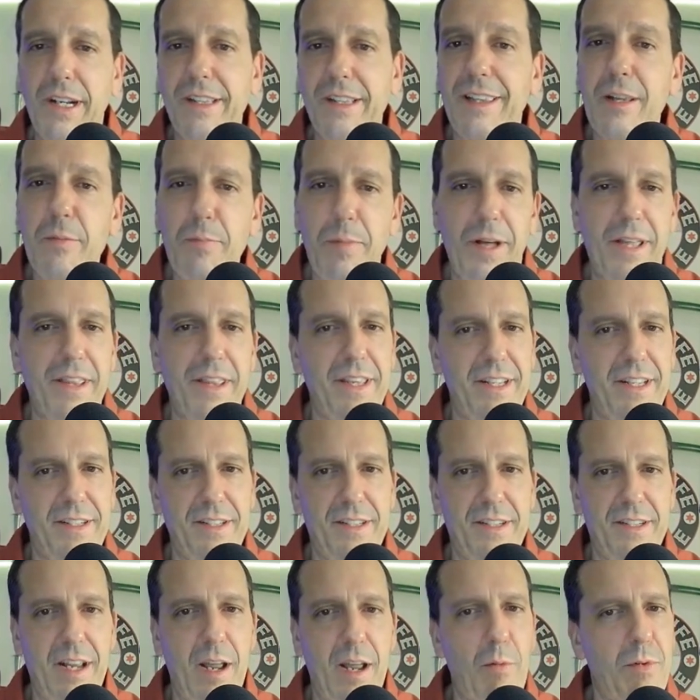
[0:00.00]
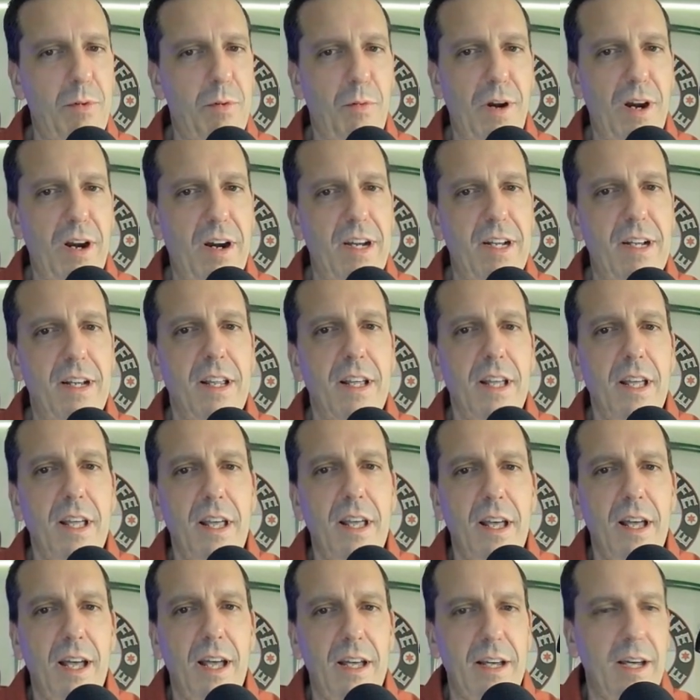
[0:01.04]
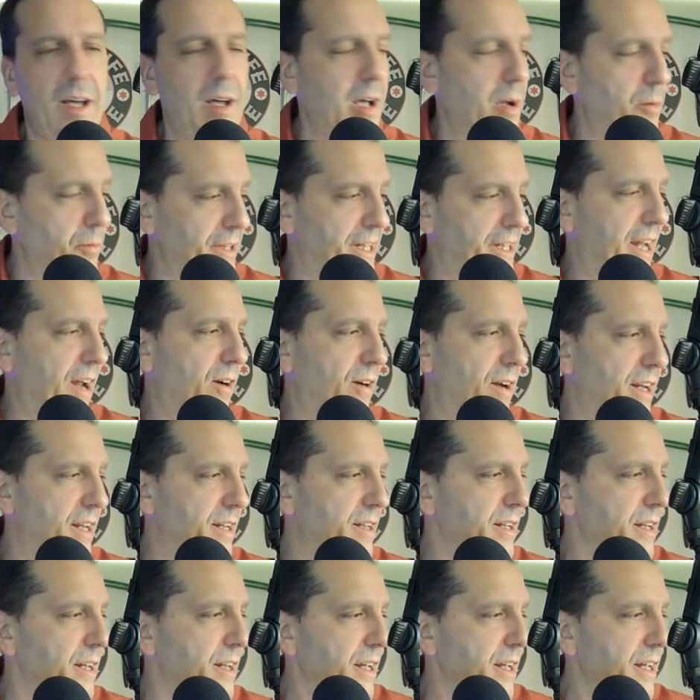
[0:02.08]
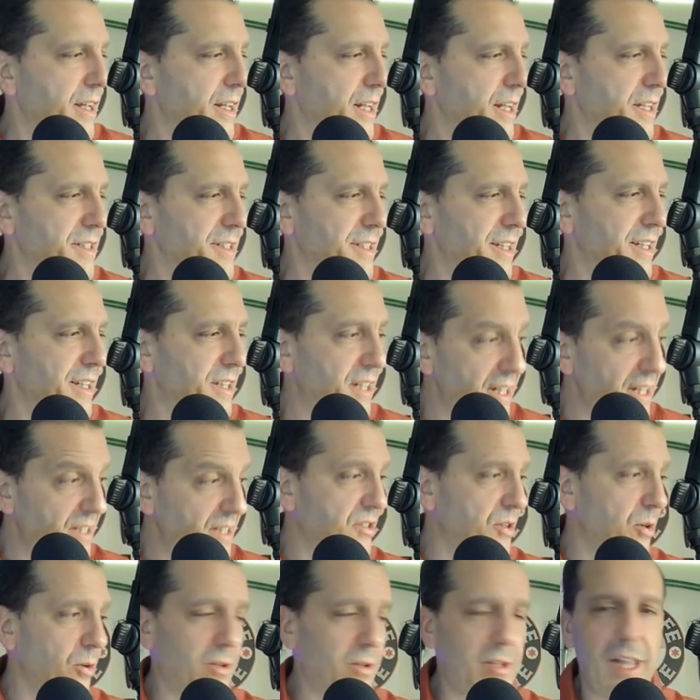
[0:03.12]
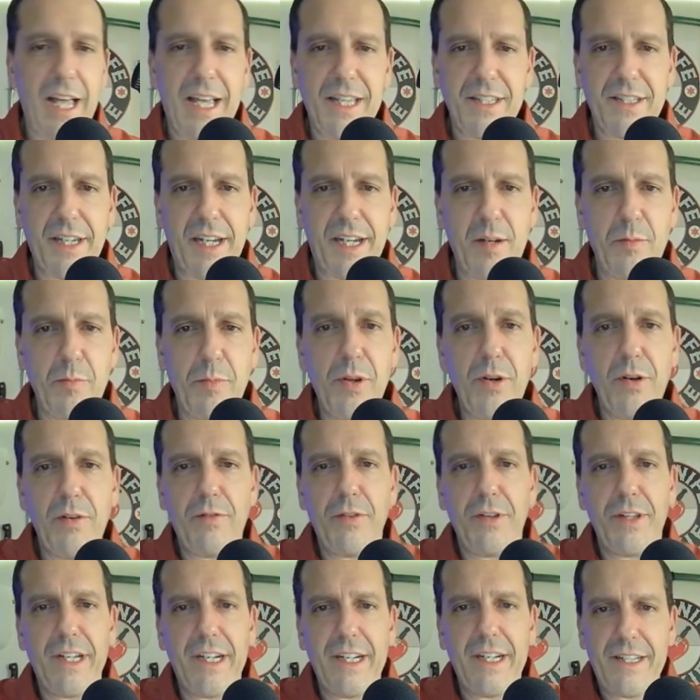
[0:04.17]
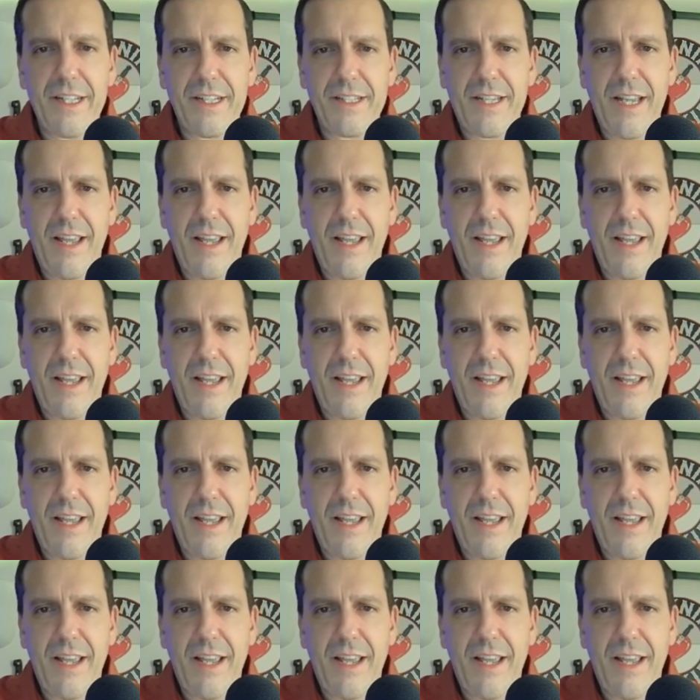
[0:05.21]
clip on this, I would wear it. Uh, I would carry it because it is so classic and beautiful, and it does